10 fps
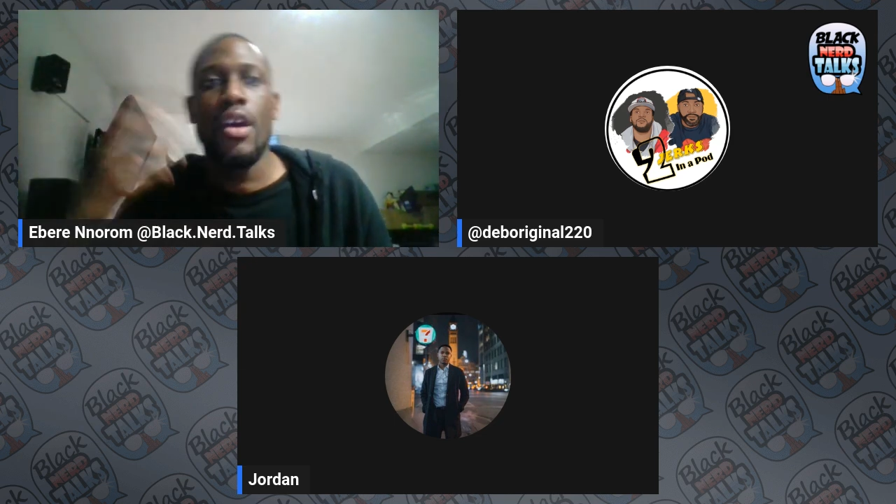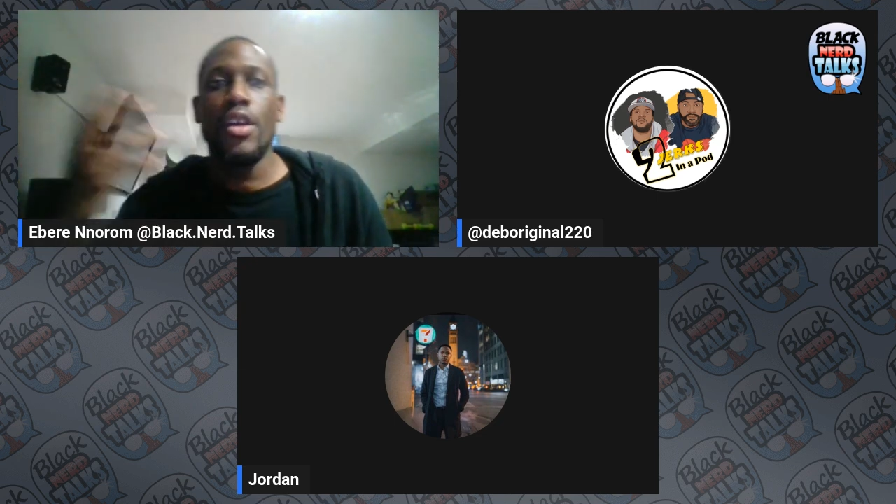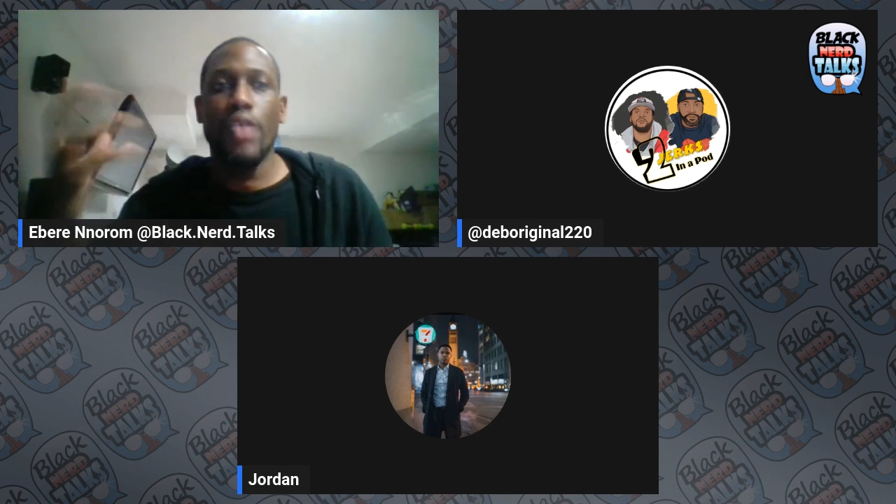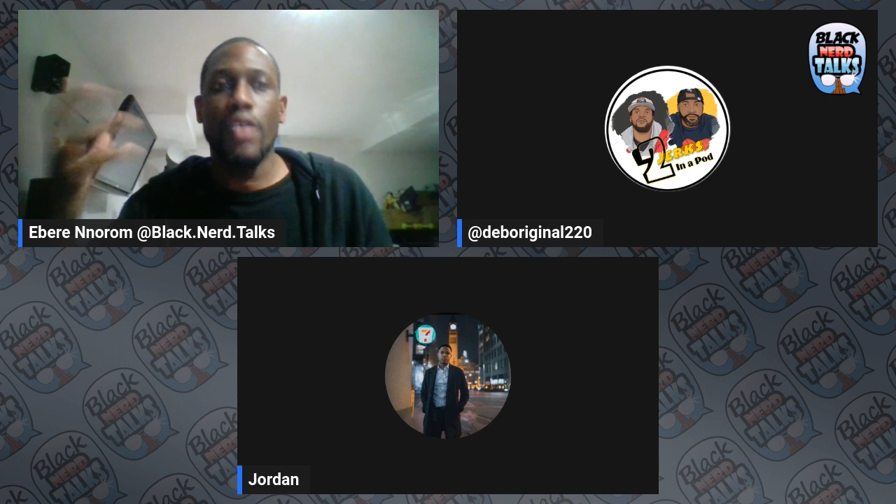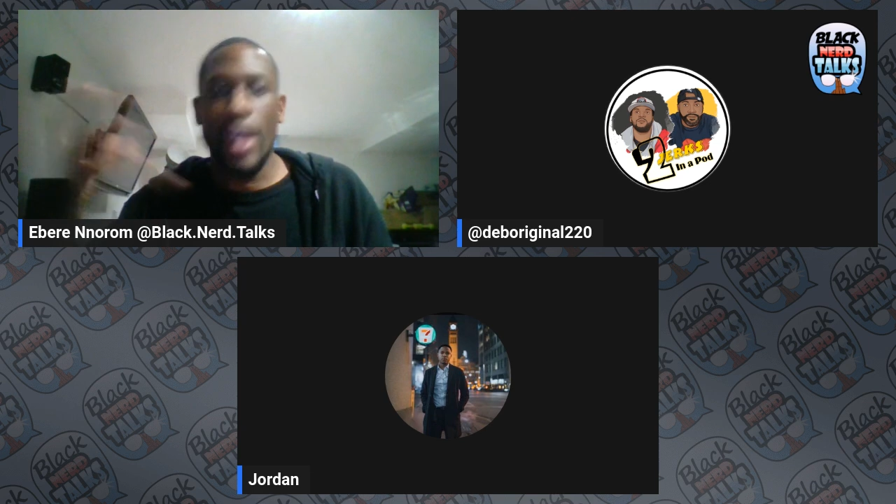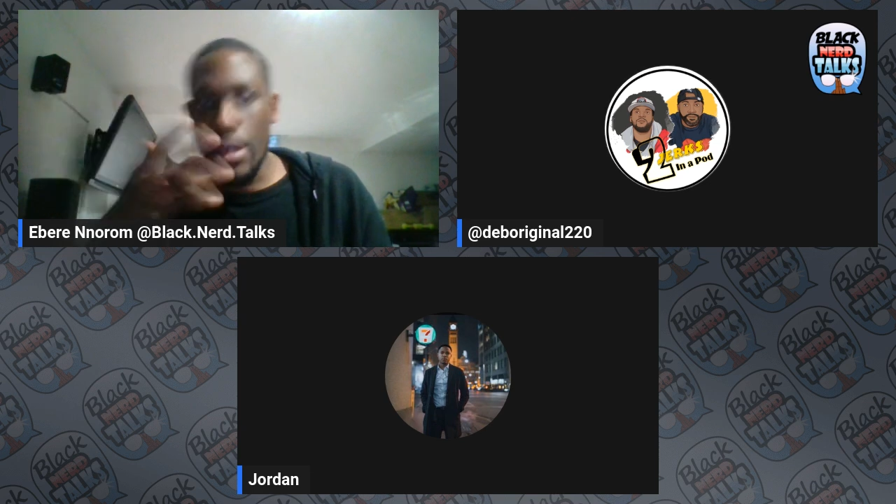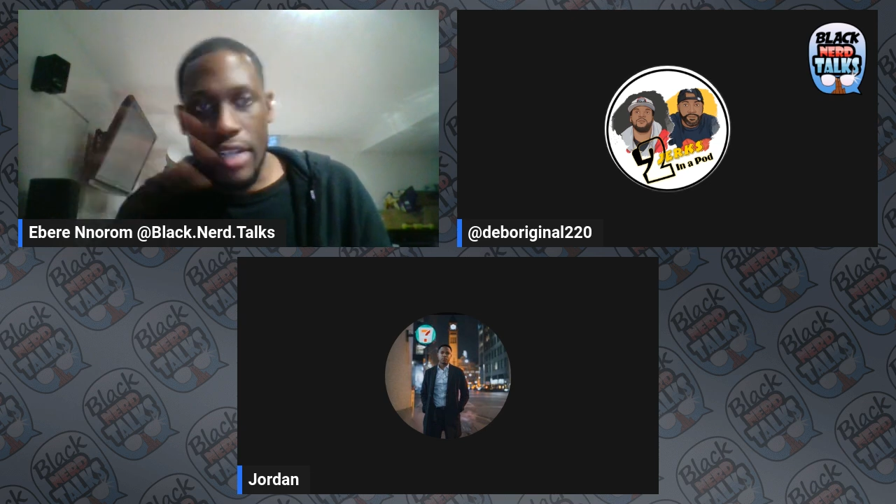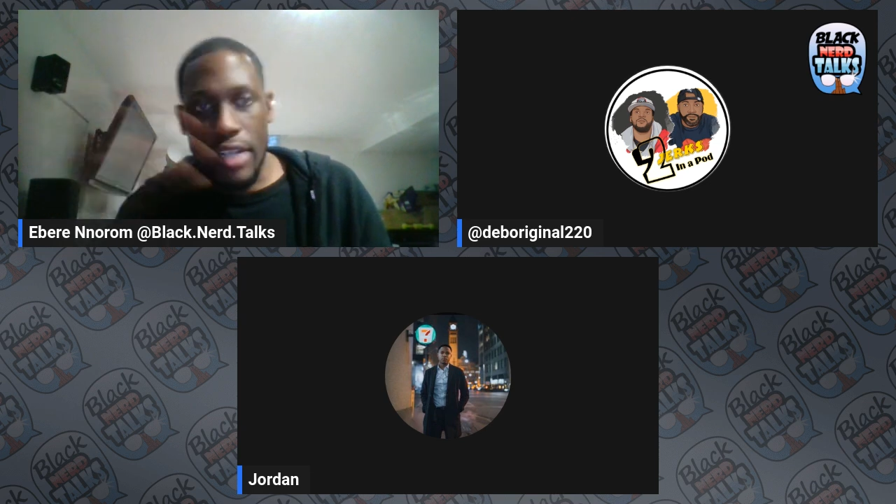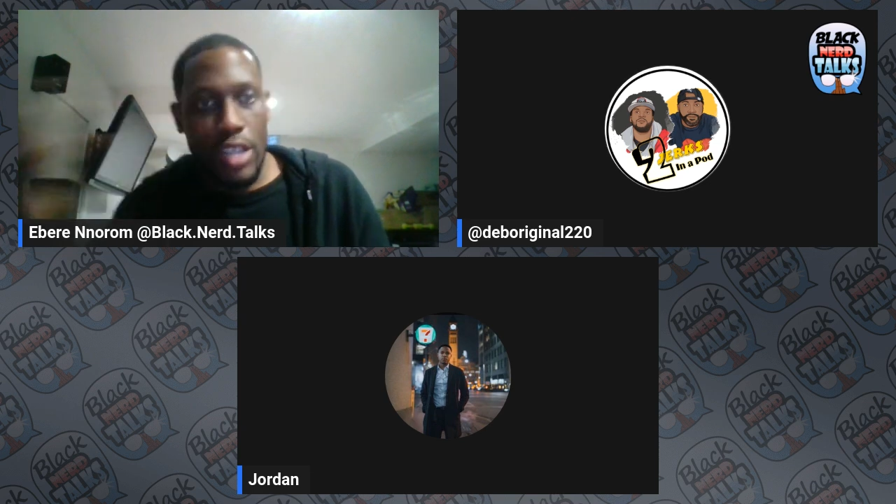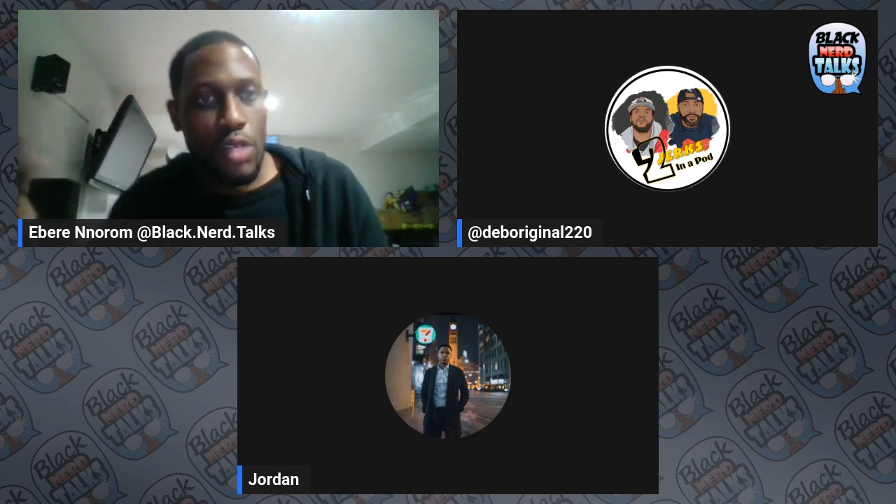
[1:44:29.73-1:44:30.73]
Your hair
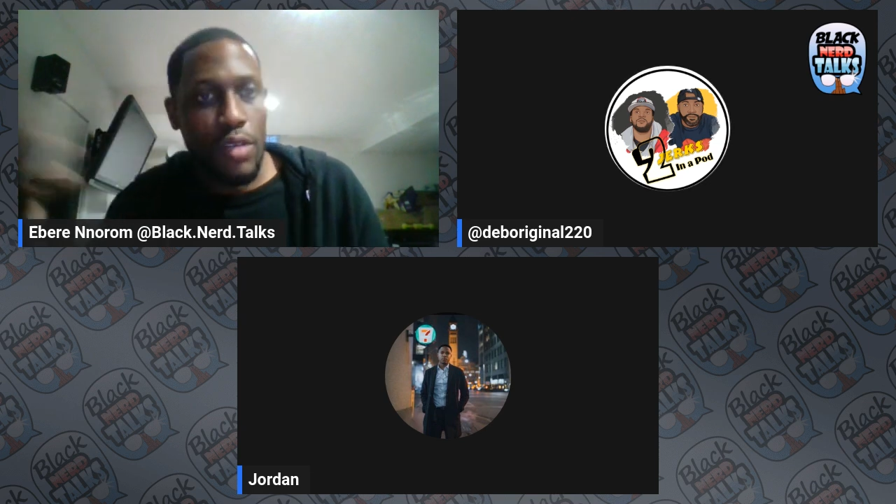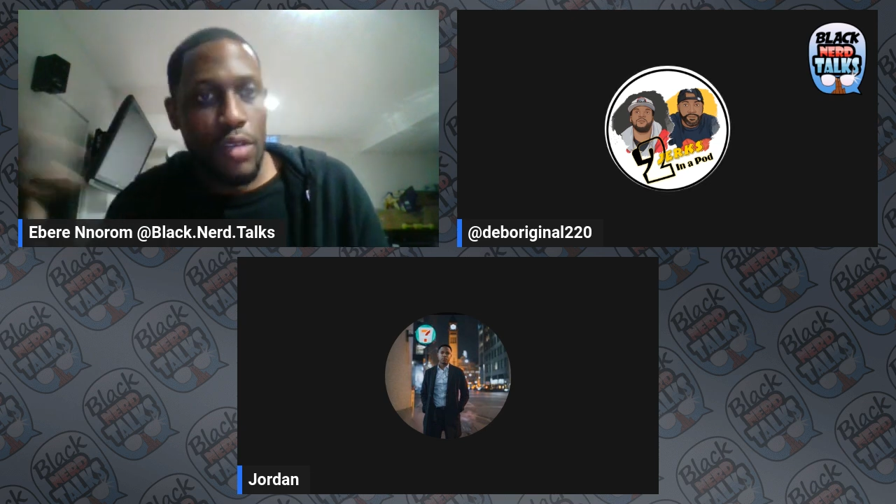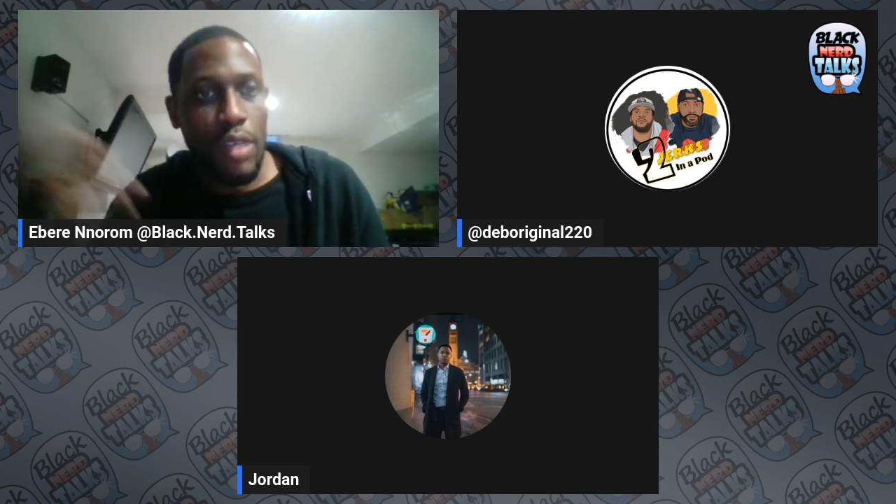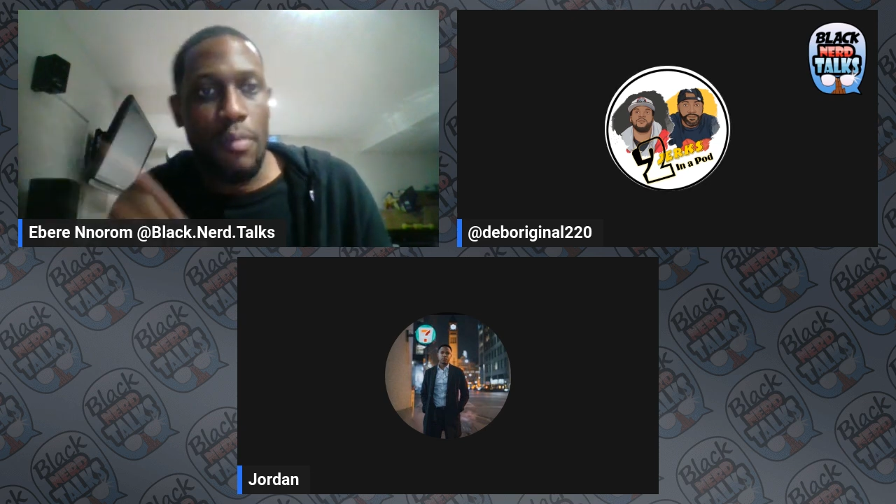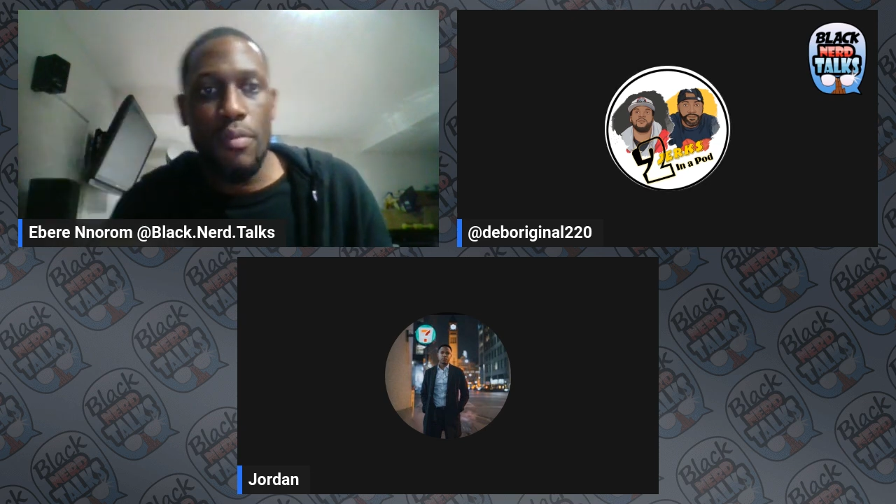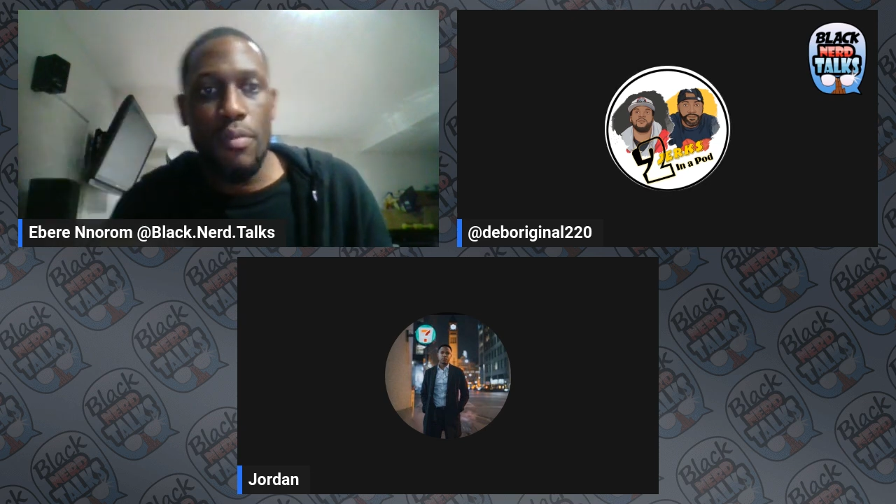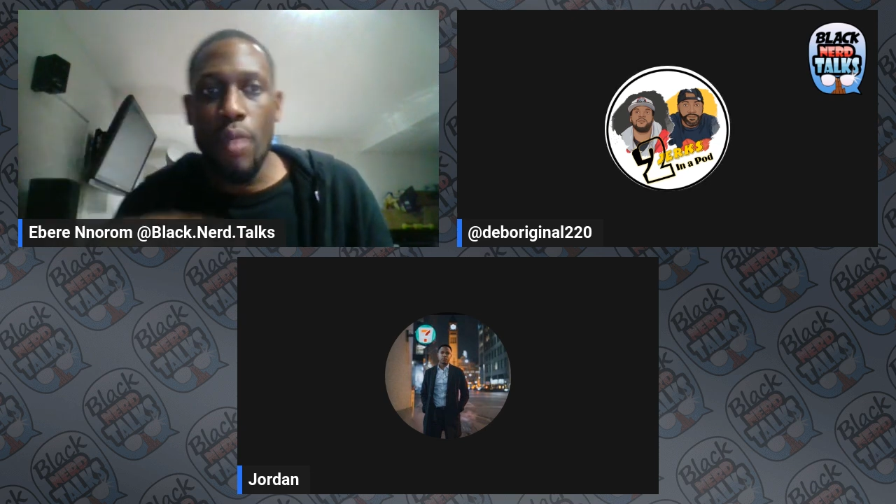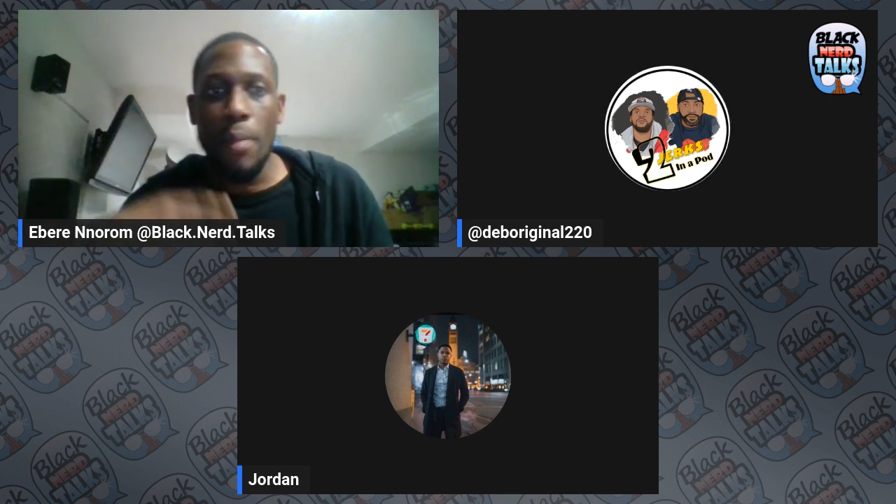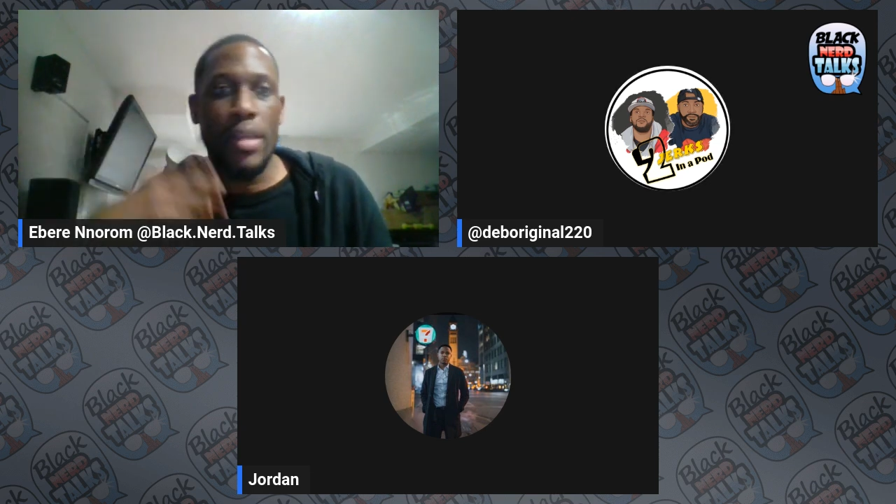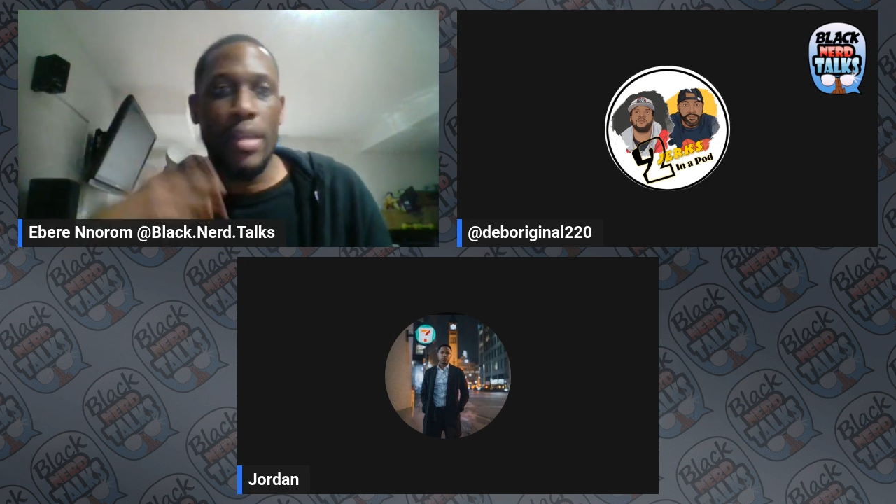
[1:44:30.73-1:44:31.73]
texture is really
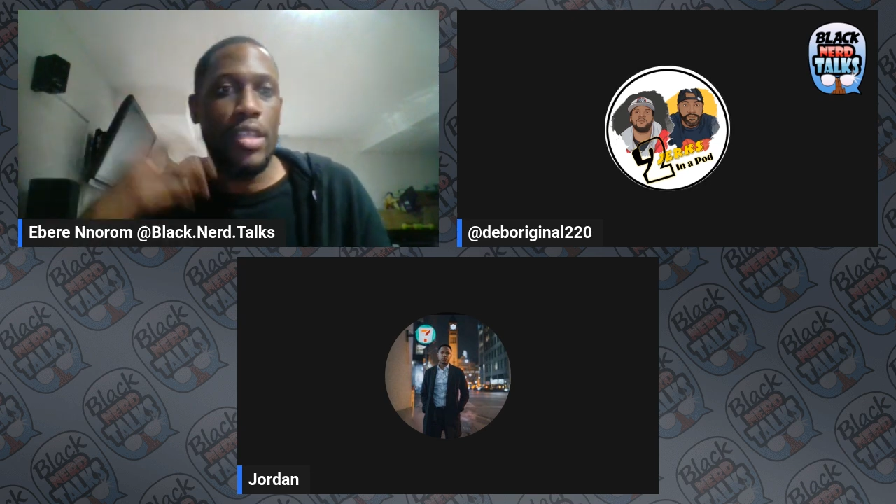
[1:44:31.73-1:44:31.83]
amazing.